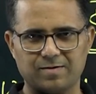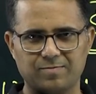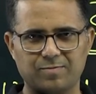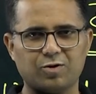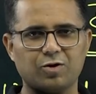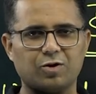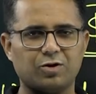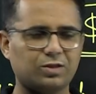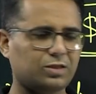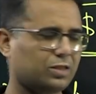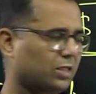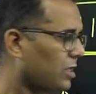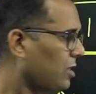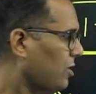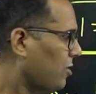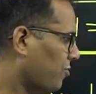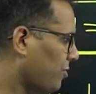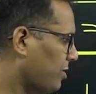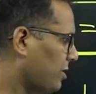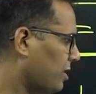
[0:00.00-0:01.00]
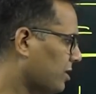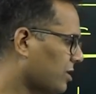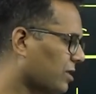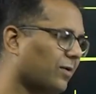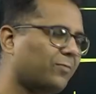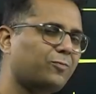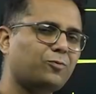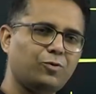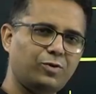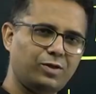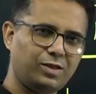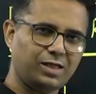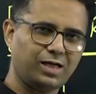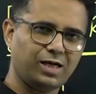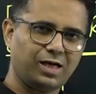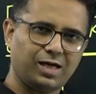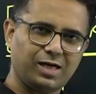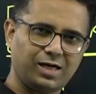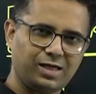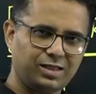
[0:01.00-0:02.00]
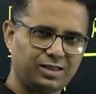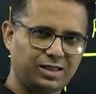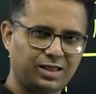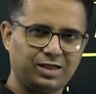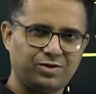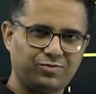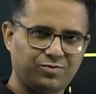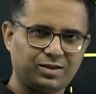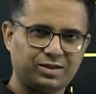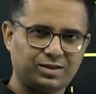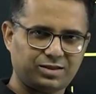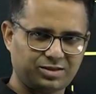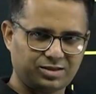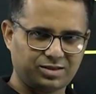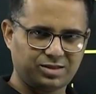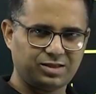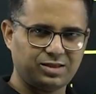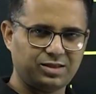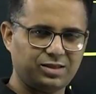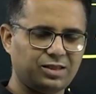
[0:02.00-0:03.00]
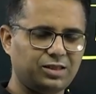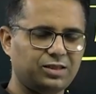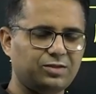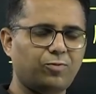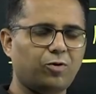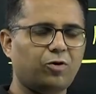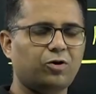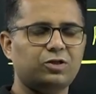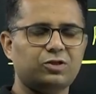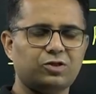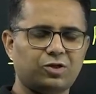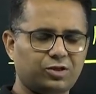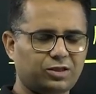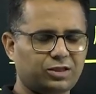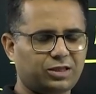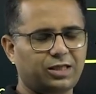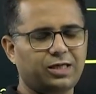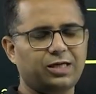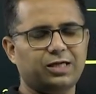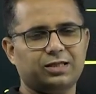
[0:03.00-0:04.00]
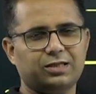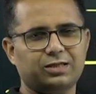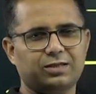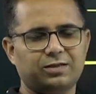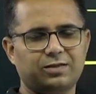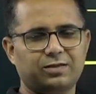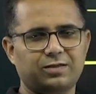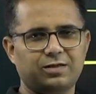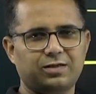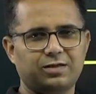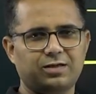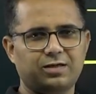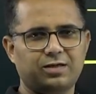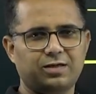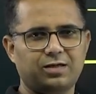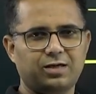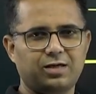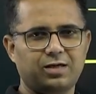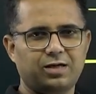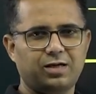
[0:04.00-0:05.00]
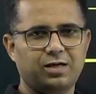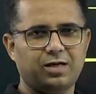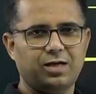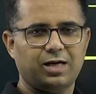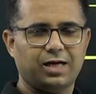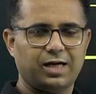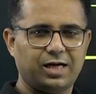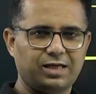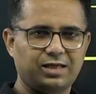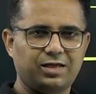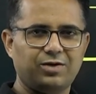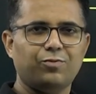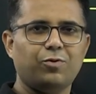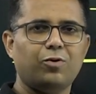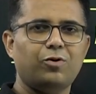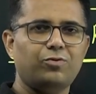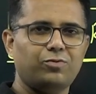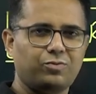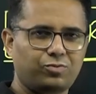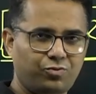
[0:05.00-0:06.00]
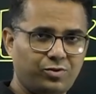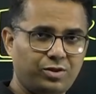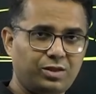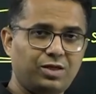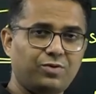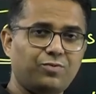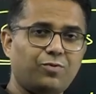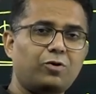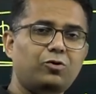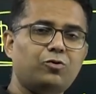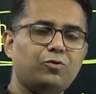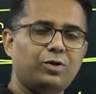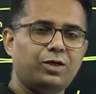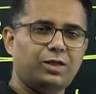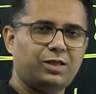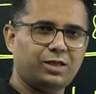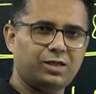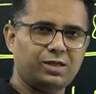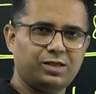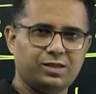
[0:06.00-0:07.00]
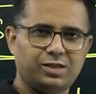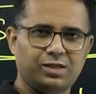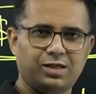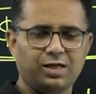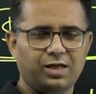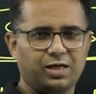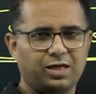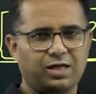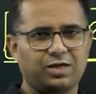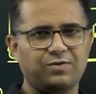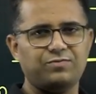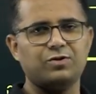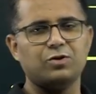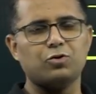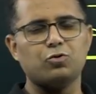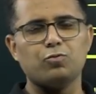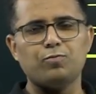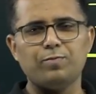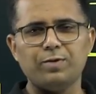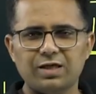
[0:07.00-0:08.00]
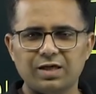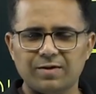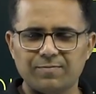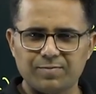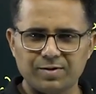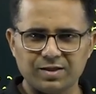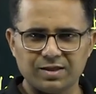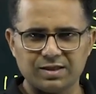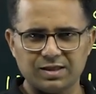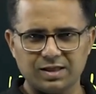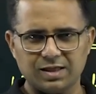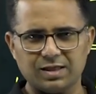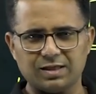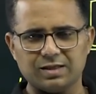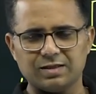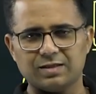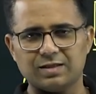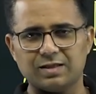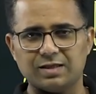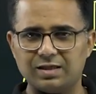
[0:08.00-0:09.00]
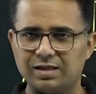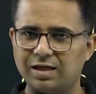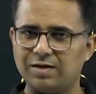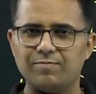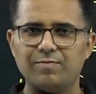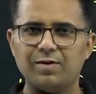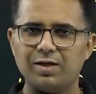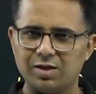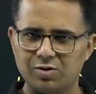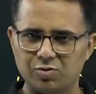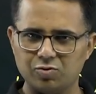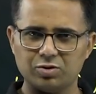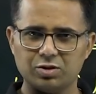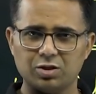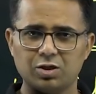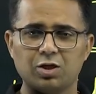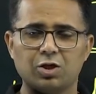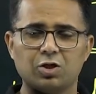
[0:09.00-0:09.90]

Because when they come to India and they invest in these bonds or shares, and they want, when they want to return, If the rupee depreciates, they may lose.